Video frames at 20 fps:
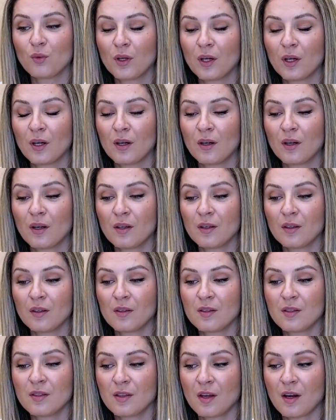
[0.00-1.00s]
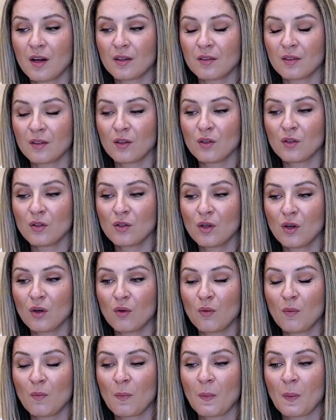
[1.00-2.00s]
we are starting.
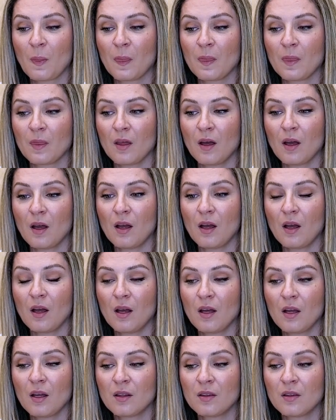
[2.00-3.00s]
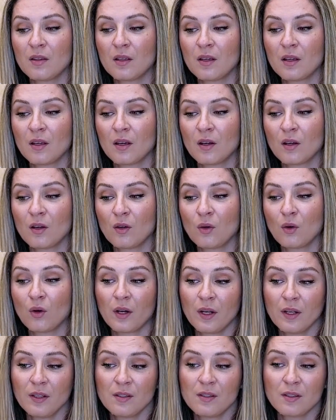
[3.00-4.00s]
So the
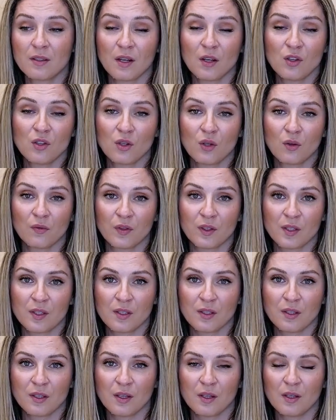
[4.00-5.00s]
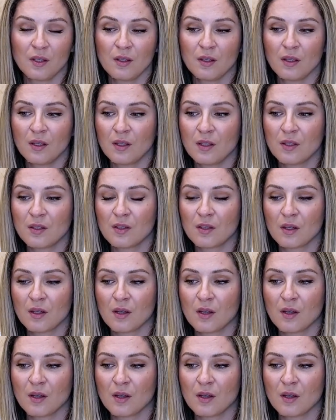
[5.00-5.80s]
correct stretching of the skin is